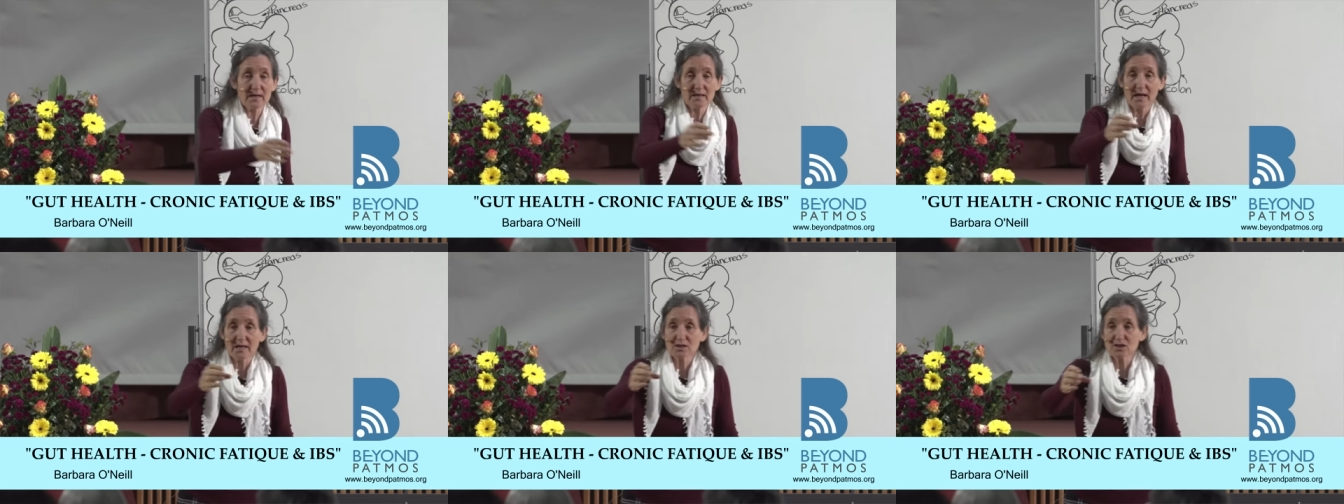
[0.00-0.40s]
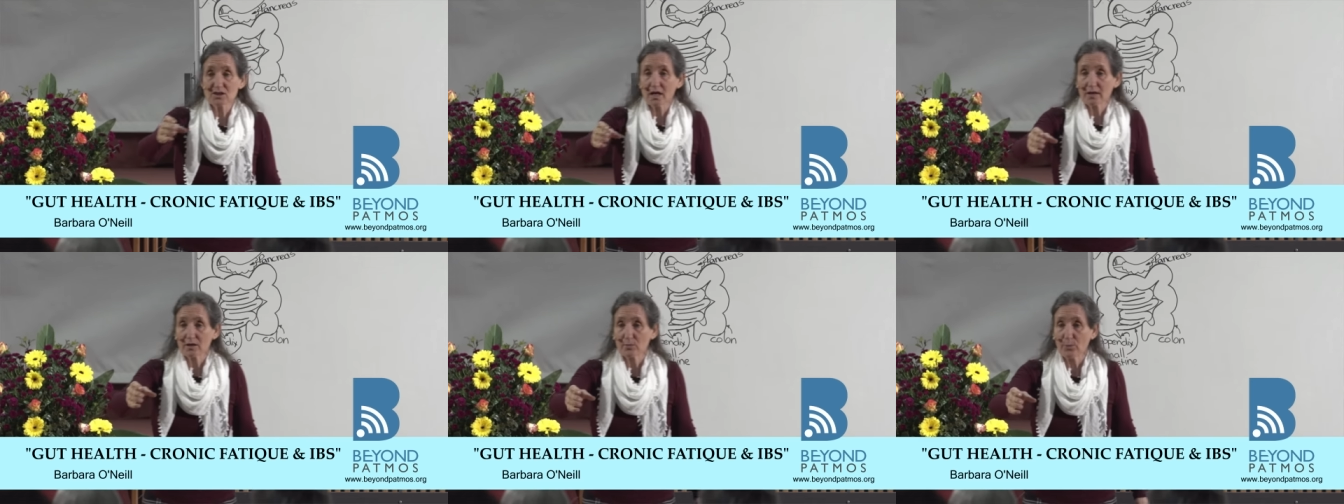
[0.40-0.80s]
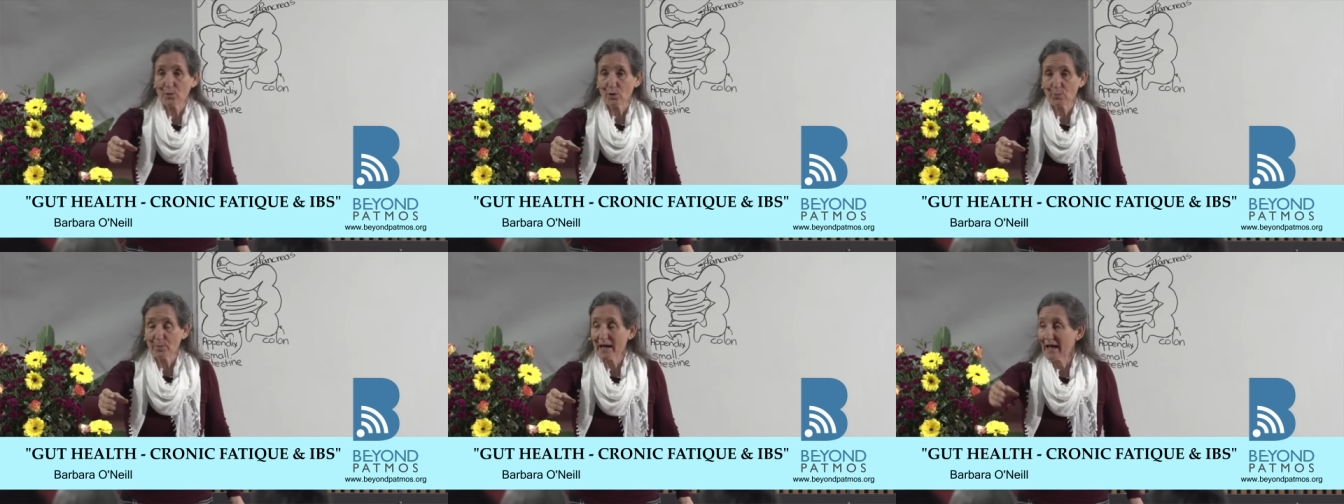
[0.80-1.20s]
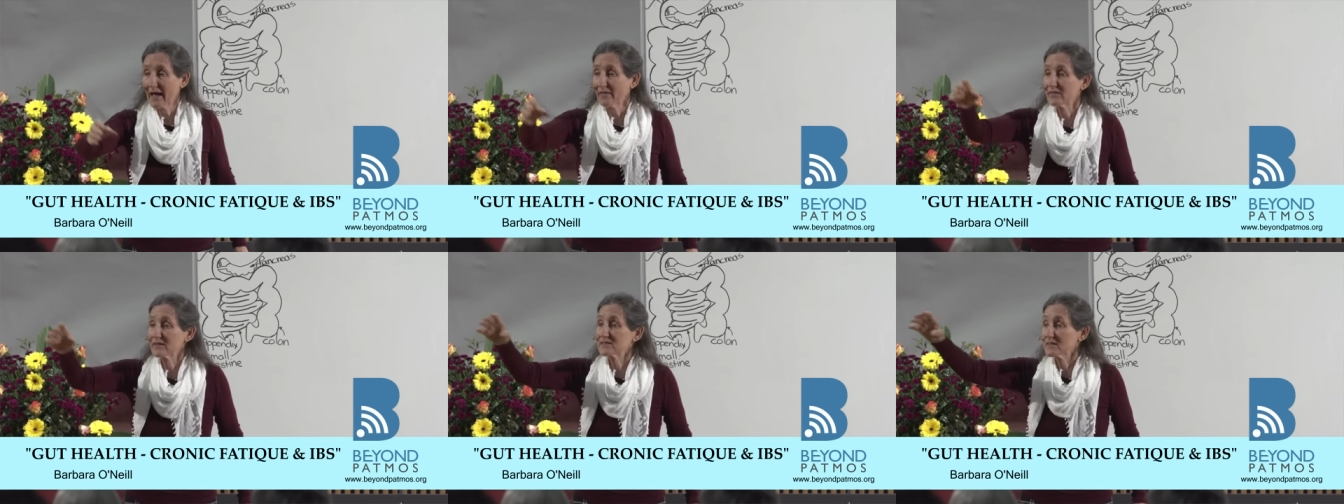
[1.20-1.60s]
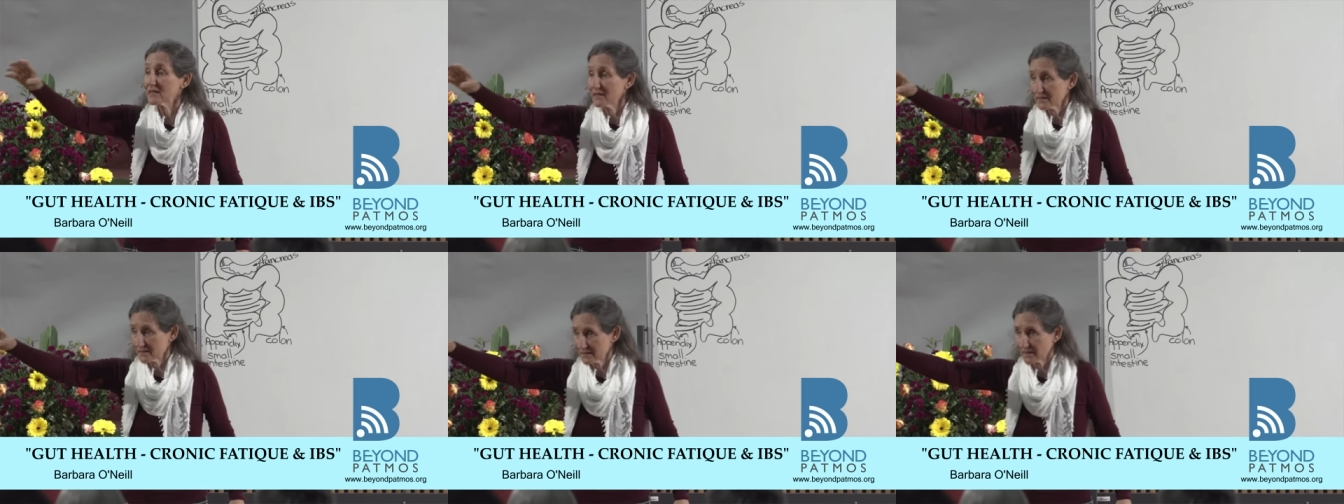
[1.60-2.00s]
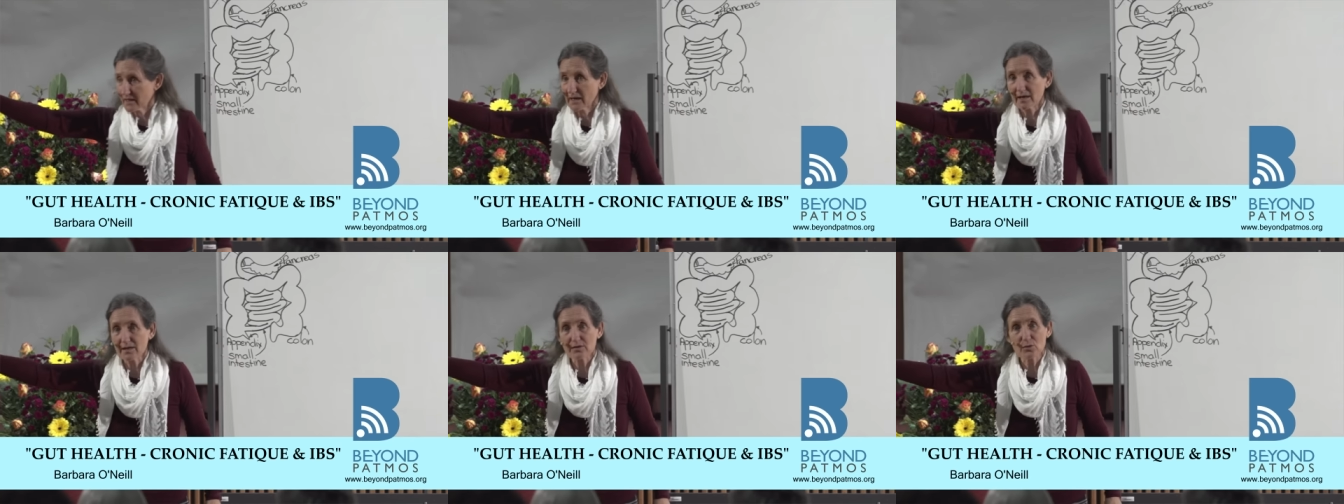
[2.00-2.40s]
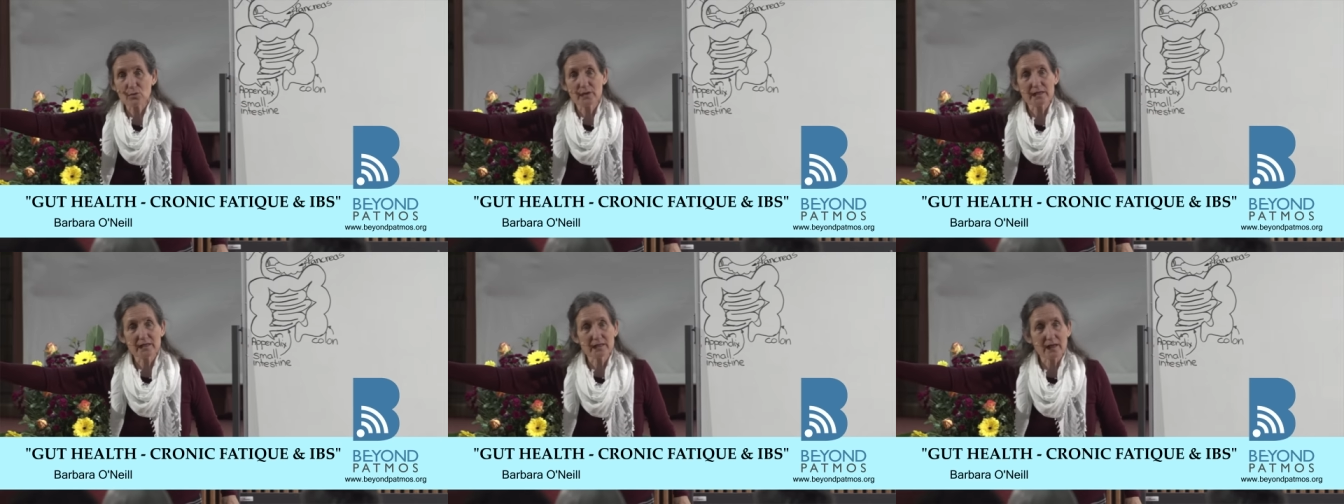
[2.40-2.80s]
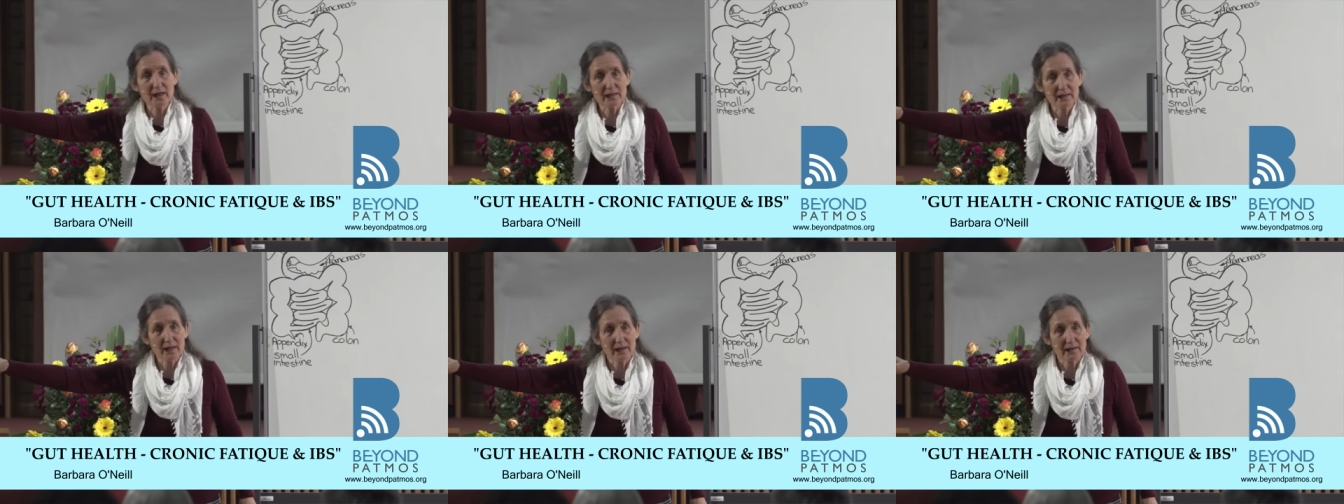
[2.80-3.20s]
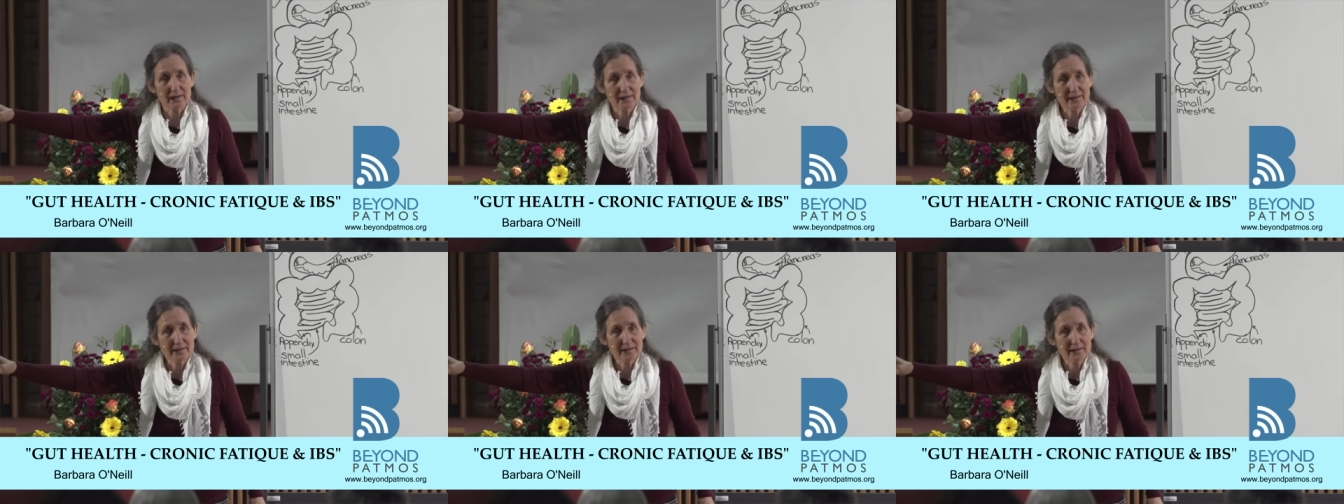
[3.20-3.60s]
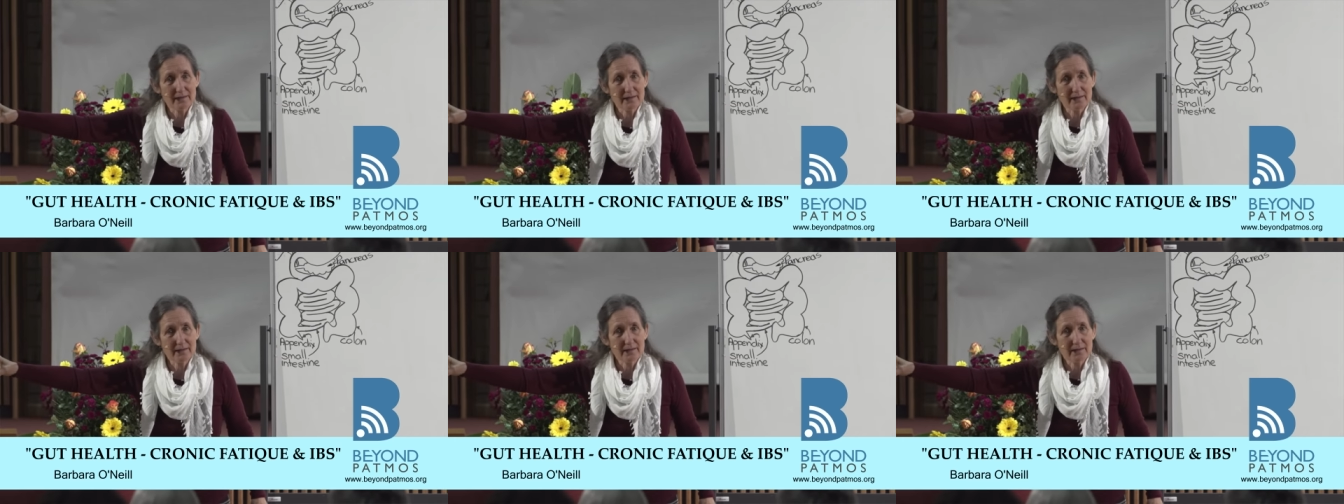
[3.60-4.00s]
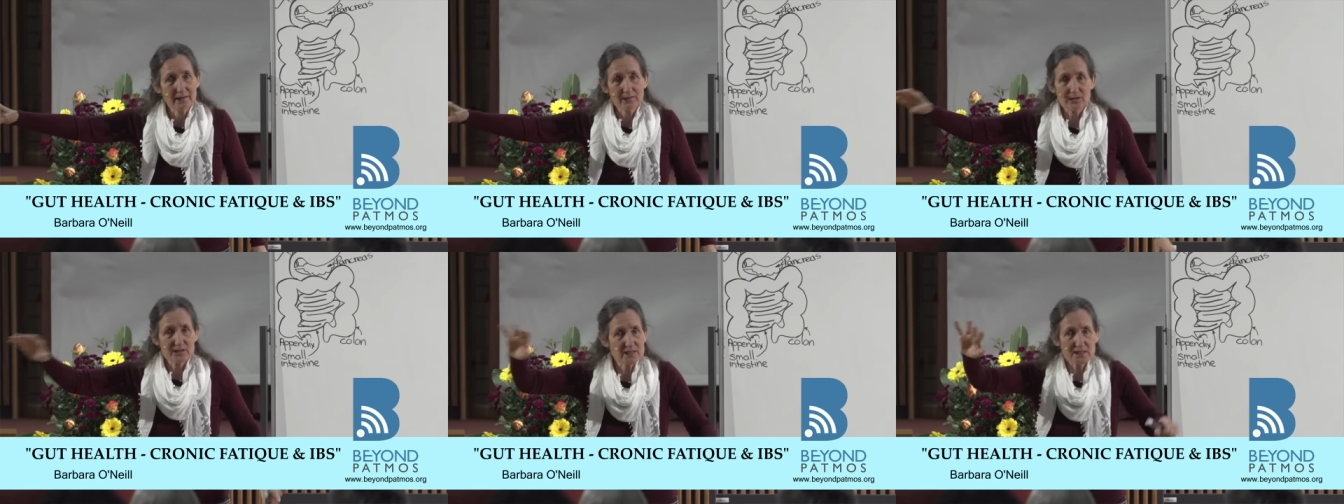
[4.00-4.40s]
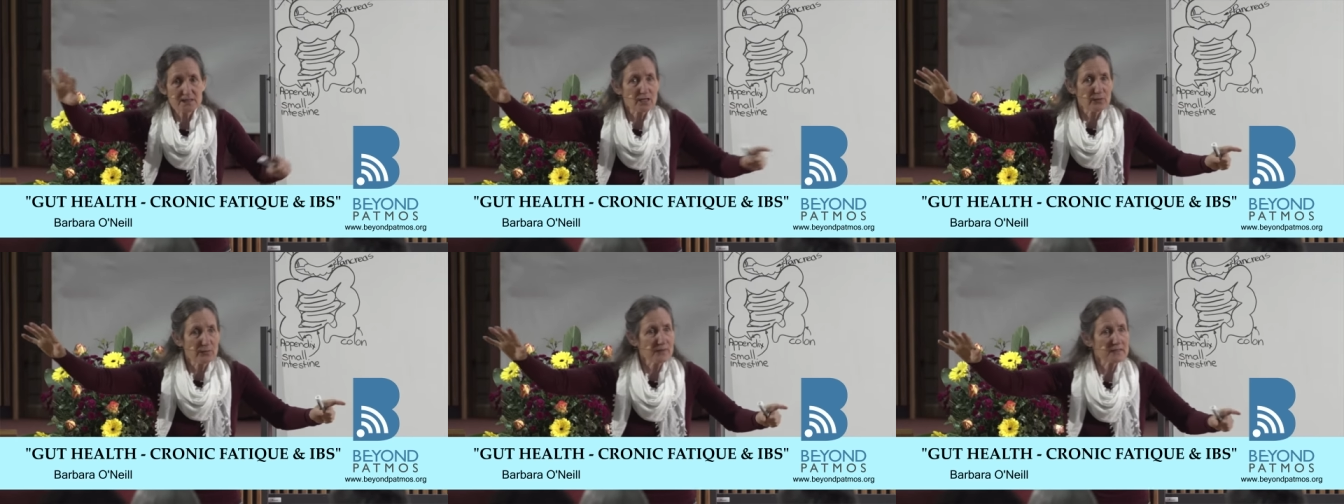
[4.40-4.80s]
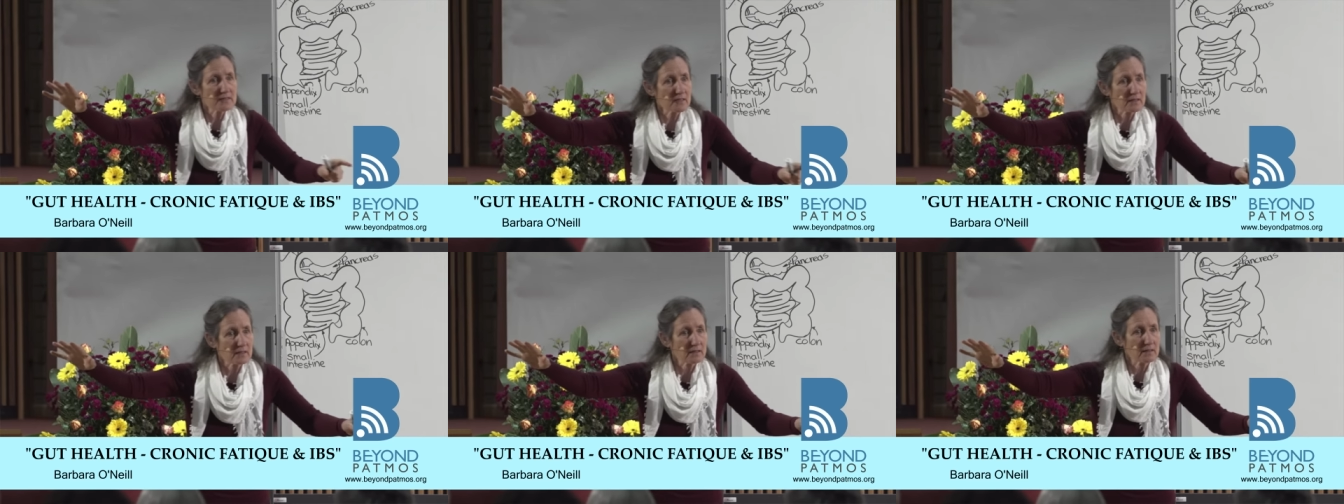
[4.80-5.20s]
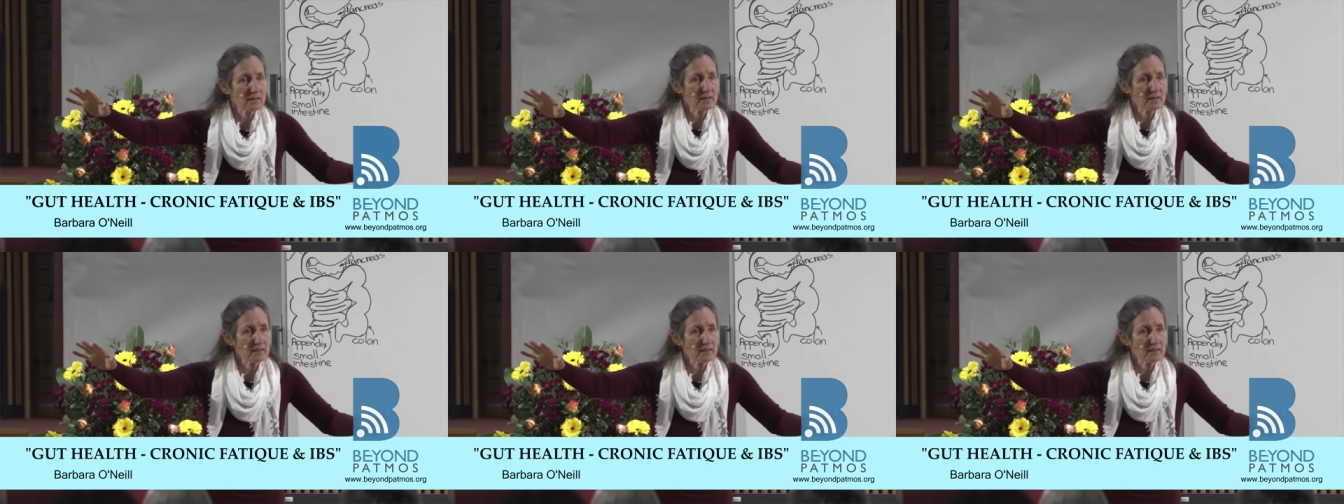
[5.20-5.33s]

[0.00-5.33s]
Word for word: lunch like a pauper, and the tea is the king and the queen together because they're so busy.